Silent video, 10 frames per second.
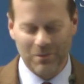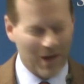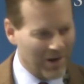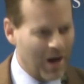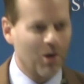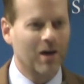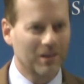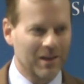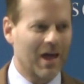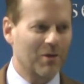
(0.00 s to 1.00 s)
no matter how
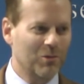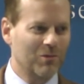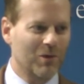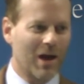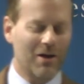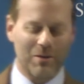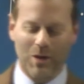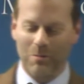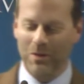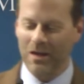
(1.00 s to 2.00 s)
ugly that reality
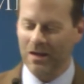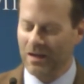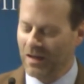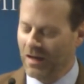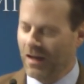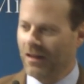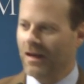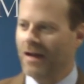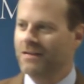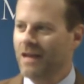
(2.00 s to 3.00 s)
might be. And in the
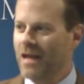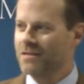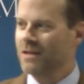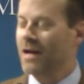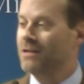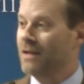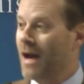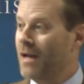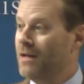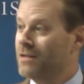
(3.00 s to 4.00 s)
1980s and
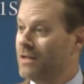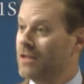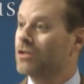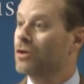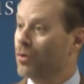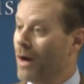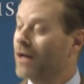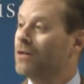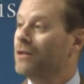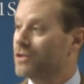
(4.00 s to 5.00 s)
1990s, he
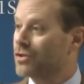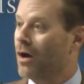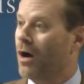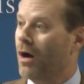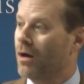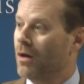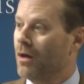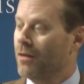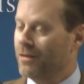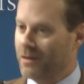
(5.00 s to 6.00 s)
correctly saw
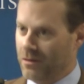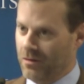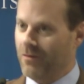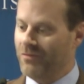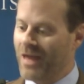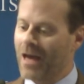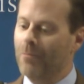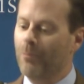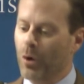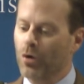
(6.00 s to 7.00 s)
that the, the
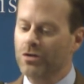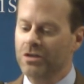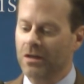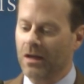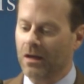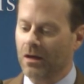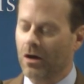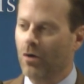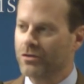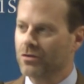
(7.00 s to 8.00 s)
then burgeoning
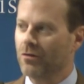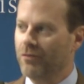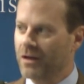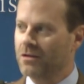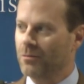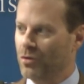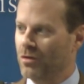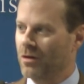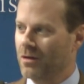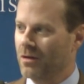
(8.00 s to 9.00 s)
culture of
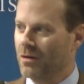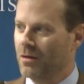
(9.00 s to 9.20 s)
victimhood